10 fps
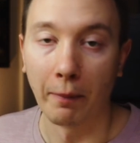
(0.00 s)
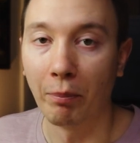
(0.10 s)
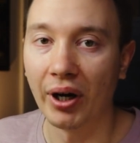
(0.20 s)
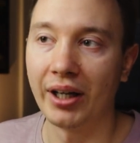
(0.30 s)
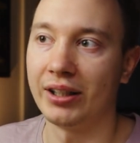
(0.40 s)

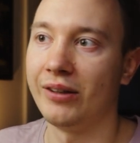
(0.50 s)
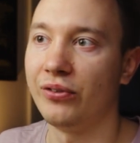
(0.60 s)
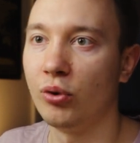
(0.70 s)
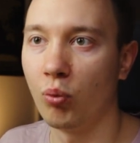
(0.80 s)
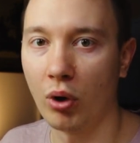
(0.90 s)
But
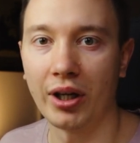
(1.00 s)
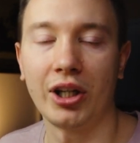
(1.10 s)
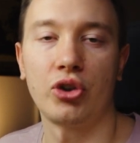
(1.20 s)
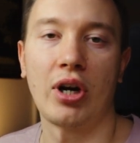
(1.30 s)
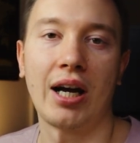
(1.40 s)
if you want to
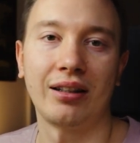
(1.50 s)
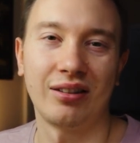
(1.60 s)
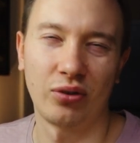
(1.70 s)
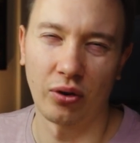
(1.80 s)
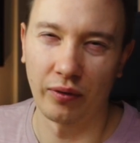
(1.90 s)
attract
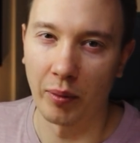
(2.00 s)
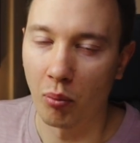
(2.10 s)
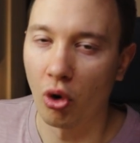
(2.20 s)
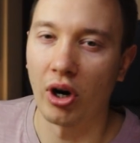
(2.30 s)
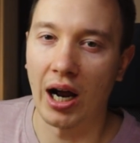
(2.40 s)
sort of a
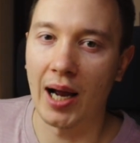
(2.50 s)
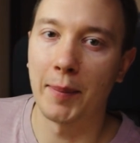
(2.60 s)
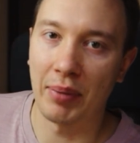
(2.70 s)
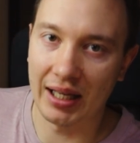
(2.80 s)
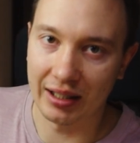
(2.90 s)
more high
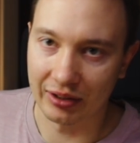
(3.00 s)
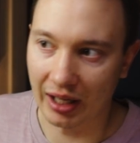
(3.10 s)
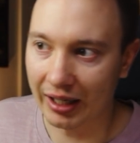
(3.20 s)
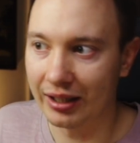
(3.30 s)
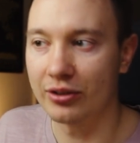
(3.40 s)
paying
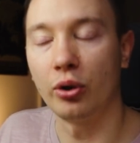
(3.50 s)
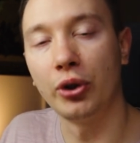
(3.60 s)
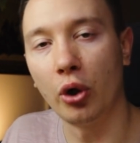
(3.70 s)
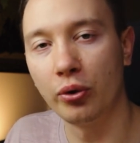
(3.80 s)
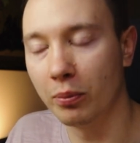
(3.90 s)
clients,
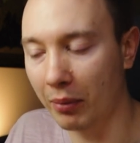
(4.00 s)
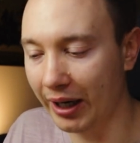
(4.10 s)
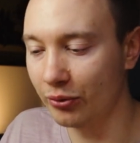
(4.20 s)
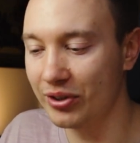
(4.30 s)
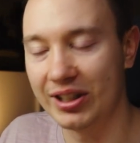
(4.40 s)
although you
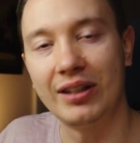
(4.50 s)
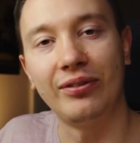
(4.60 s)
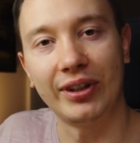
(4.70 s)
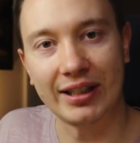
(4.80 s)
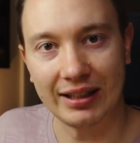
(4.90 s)
might
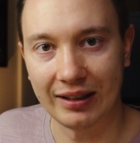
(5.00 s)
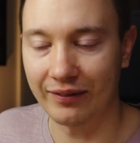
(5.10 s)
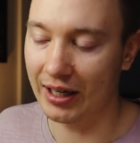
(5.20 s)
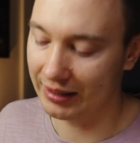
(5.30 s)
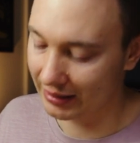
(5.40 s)
receive less
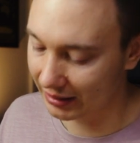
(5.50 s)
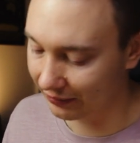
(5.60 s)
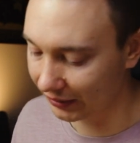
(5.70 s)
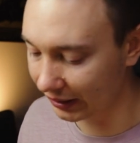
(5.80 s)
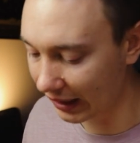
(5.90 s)
invites and
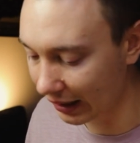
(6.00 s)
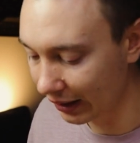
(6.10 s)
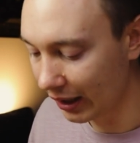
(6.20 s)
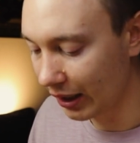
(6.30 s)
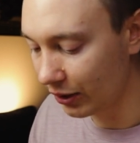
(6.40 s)
stuff like
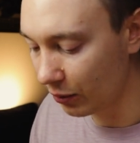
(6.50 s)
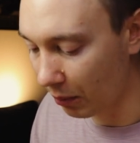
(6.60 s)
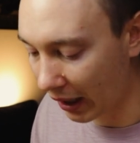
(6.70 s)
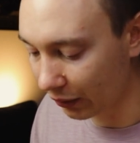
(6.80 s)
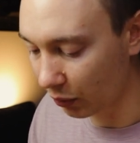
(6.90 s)
that, you
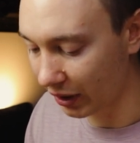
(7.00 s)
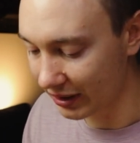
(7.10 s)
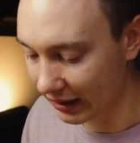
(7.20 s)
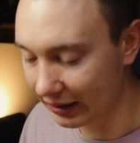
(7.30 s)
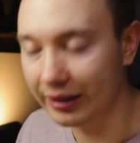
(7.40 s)
might want to
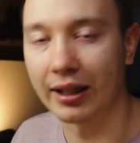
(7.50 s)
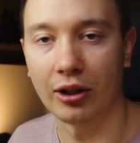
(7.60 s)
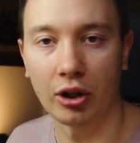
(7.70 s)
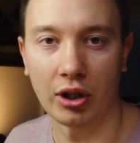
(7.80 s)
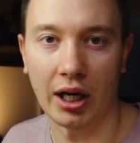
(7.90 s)
set it a
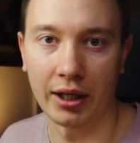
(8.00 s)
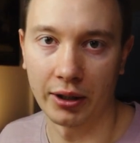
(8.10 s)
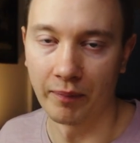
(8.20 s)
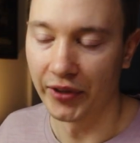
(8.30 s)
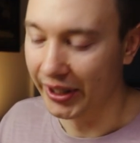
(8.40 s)
lot higher.